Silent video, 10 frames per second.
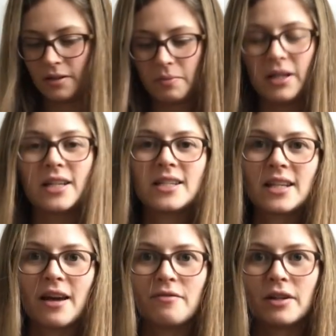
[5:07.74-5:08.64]
Be nice to
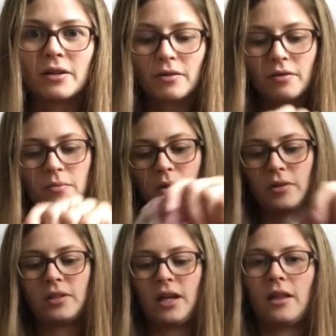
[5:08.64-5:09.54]
get a video of them all
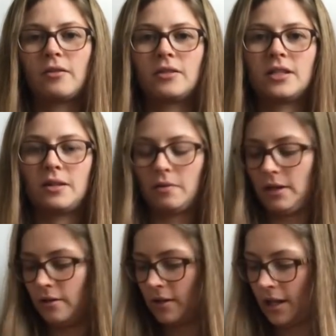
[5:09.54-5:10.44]
together to see what they
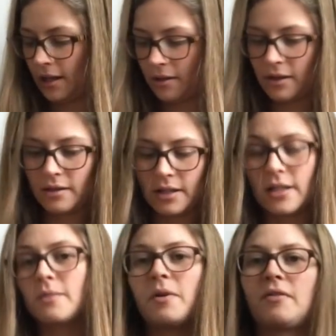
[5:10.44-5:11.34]
look like. I think this
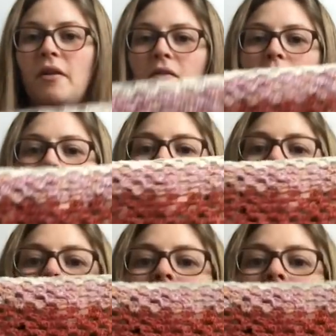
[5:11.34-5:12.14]
is my favourite one.